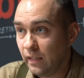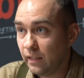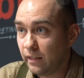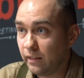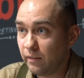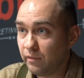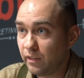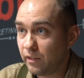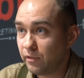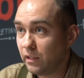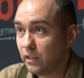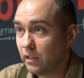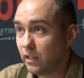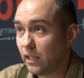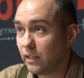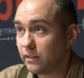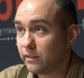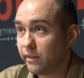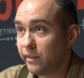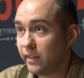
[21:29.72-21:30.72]
The very
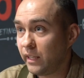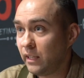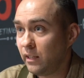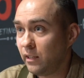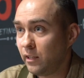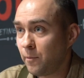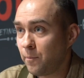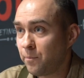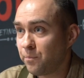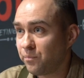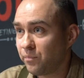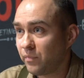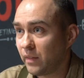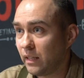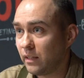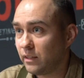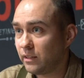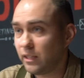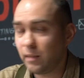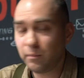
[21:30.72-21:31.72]
last thing,
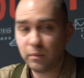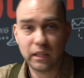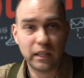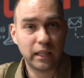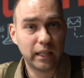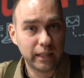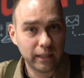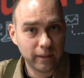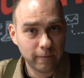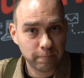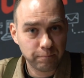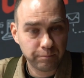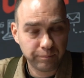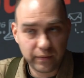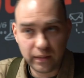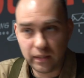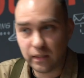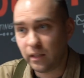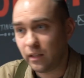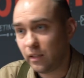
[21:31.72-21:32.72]
some guy,
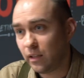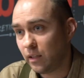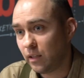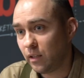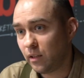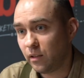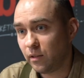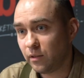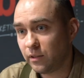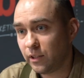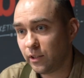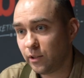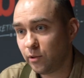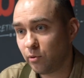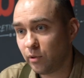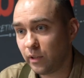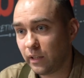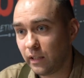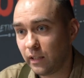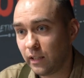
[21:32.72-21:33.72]
a
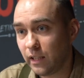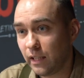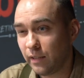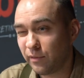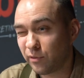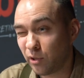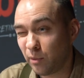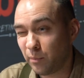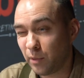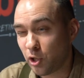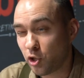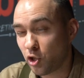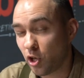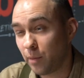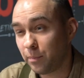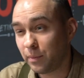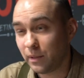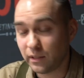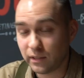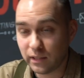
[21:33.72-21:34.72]
security guy from a
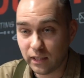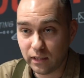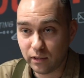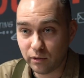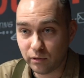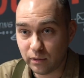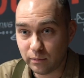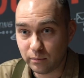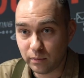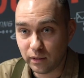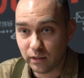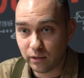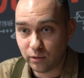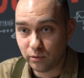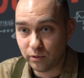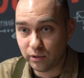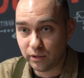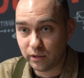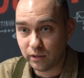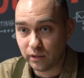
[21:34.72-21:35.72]
shopping center in
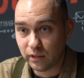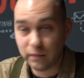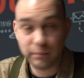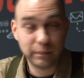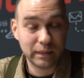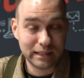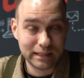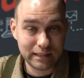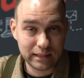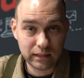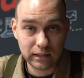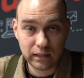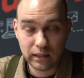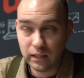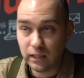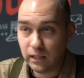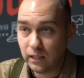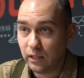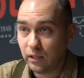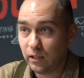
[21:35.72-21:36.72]
Belarus, in Minsk,
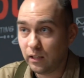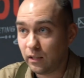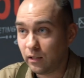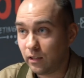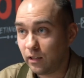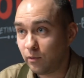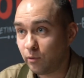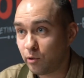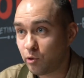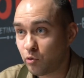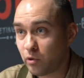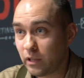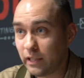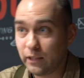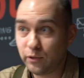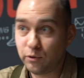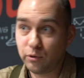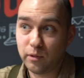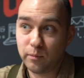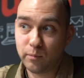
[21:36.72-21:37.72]
was
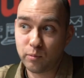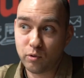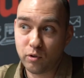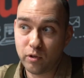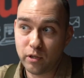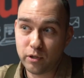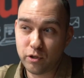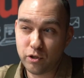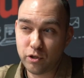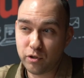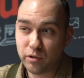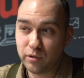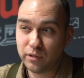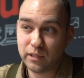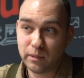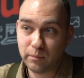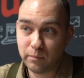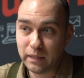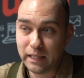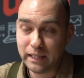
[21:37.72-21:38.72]
trying to approach
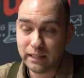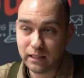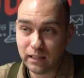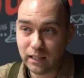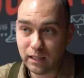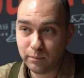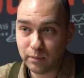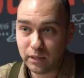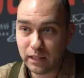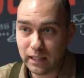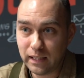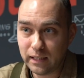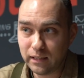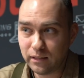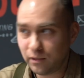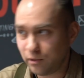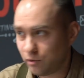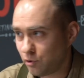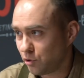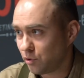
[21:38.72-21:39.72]
some nightclub
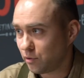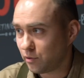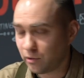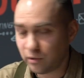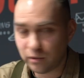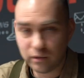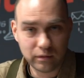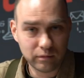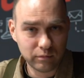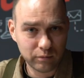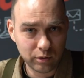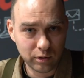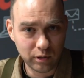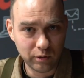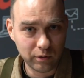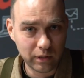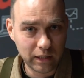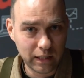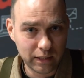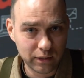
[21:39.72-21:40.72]
guys, just, you
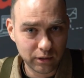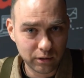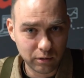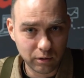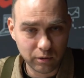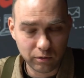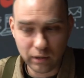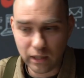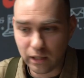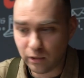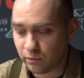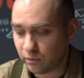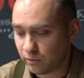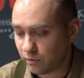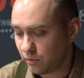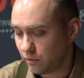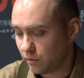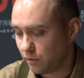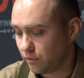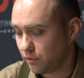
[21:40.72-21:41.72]
know, guys who are
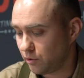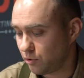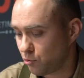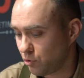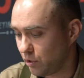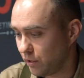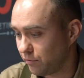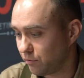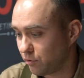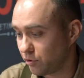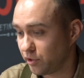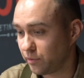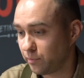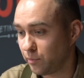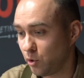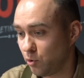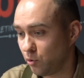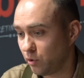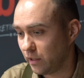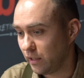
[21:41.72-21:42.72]
out on the street for a
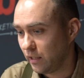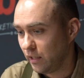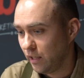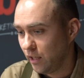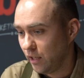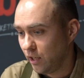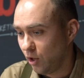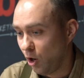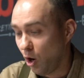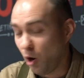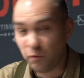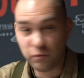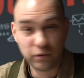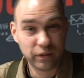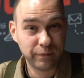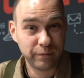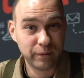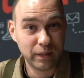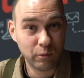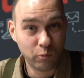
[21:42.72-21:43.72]
smoke,
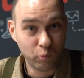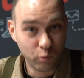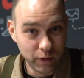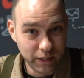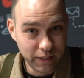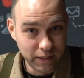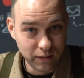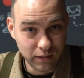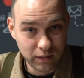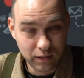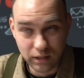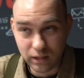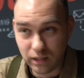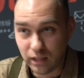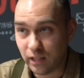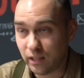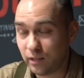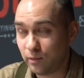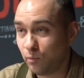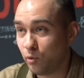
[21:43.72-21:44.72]
offering them weed,
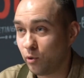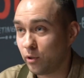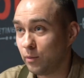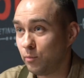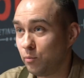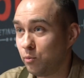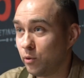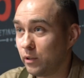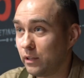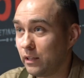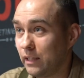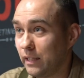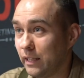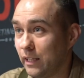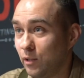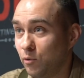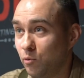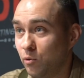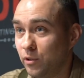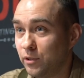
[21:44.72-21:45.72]
and more importantly,
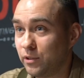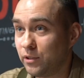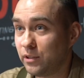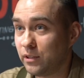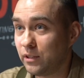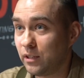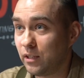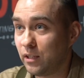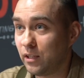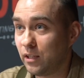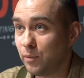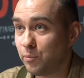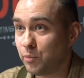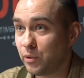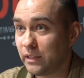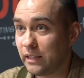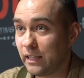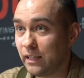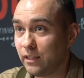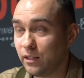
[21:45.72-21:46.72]
he was
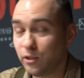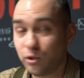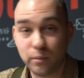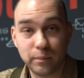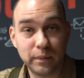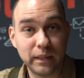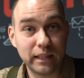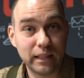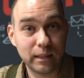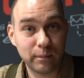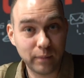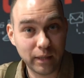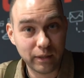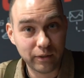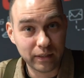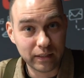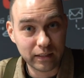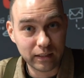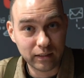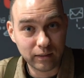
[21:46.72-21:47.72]
pretending to be an
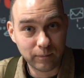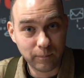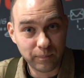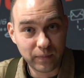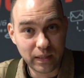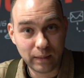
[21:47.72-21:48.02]
American.